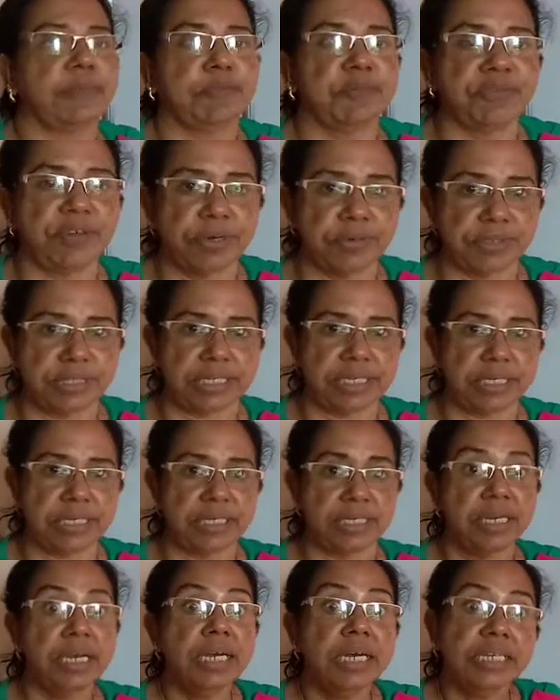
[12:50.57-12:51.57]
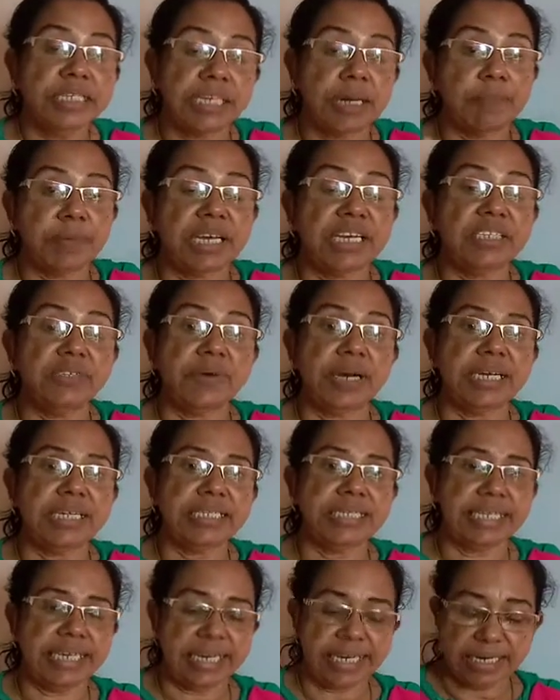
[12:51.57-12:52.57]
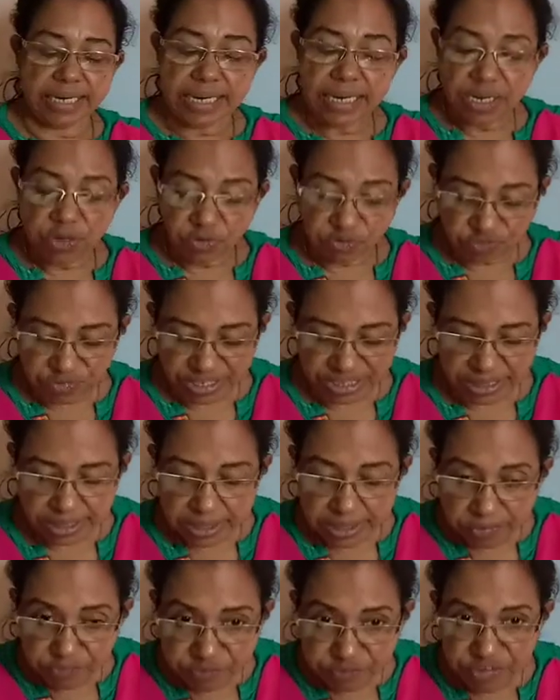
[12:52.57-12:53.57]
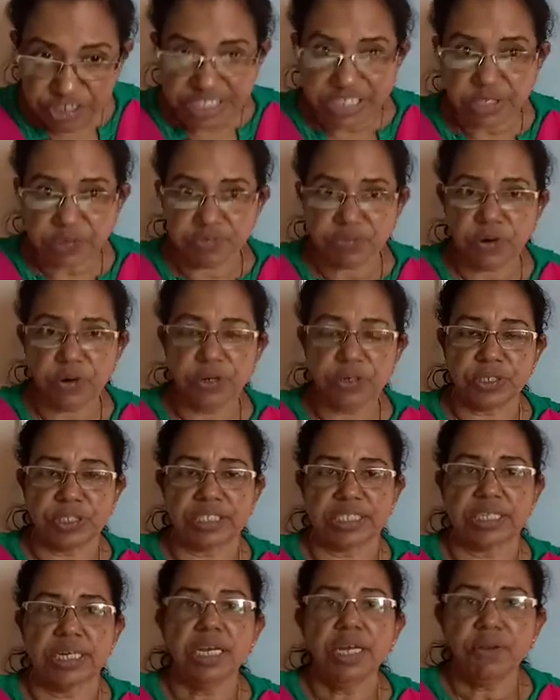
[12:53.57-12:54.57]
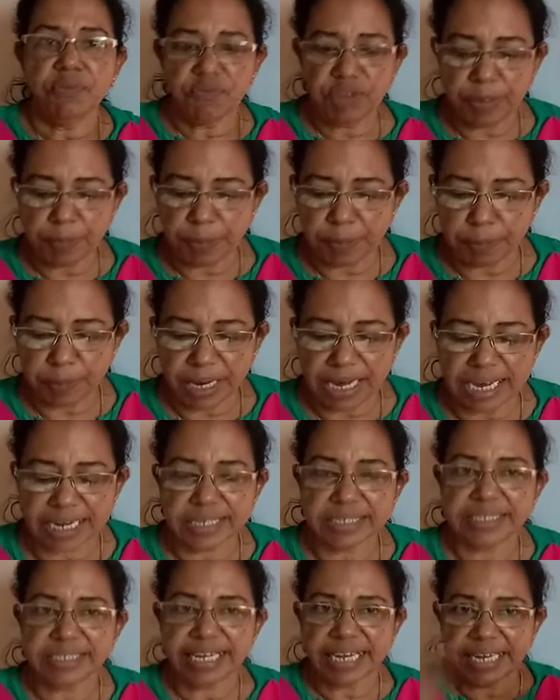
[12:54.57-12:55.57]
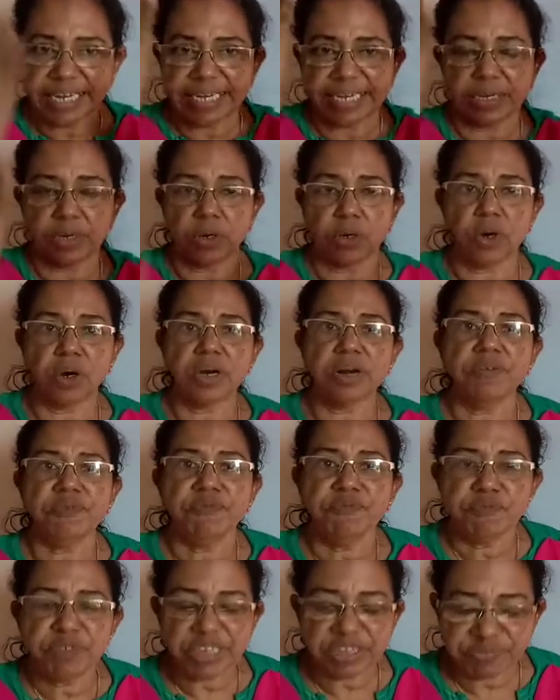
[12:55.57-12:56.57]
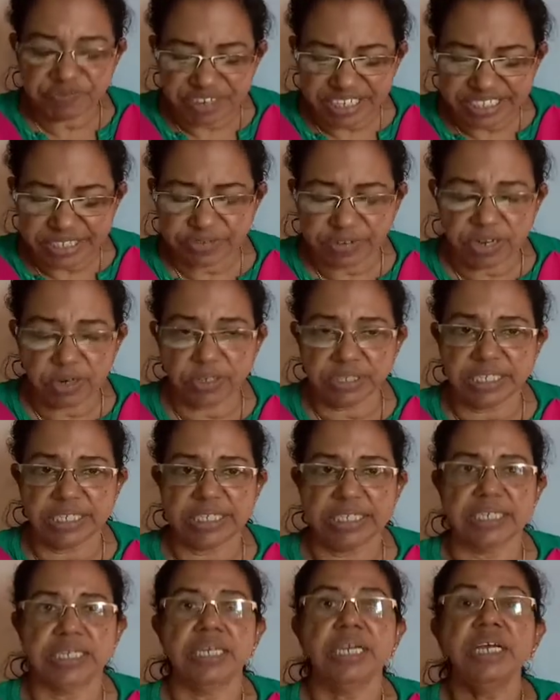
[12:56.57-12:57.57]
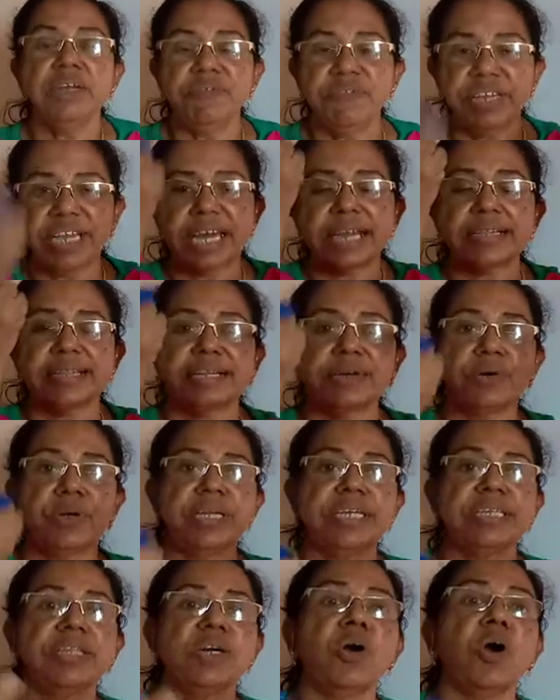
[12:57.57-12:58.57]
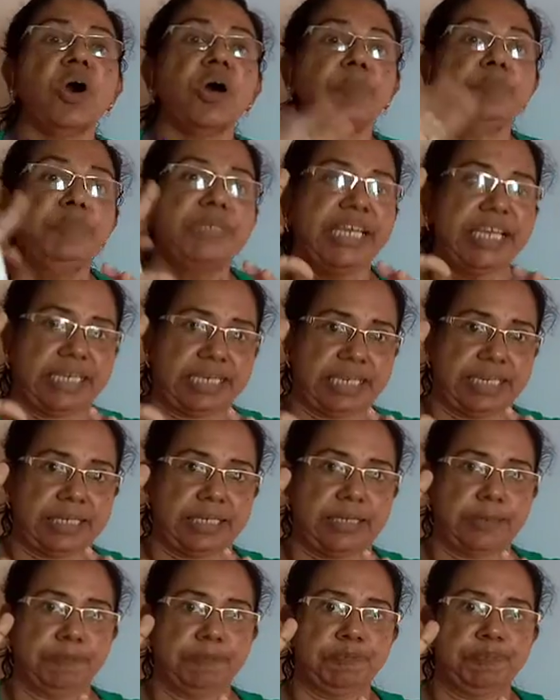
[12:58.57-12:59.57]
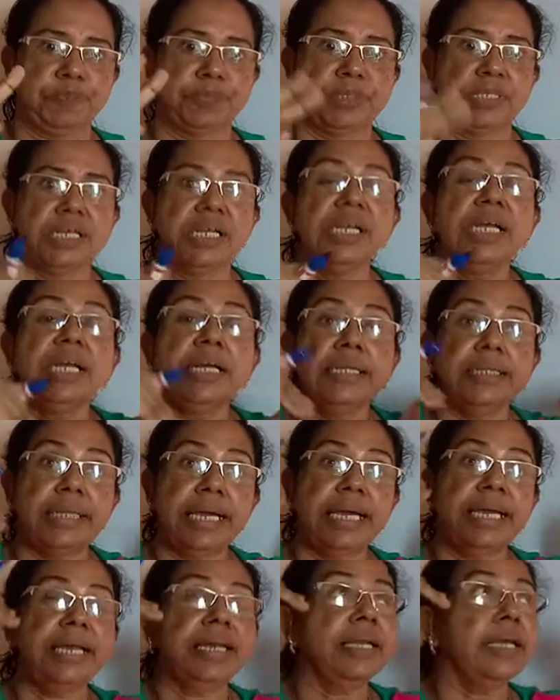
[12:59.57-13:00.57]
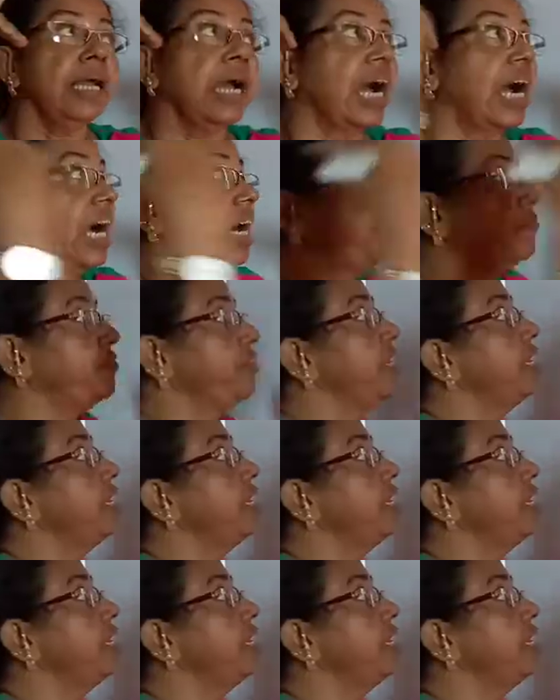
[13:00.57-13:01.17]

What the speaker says: velocity. Sometimes what is there, with which force we people are sending or with which velocity we are throwing the object. Then after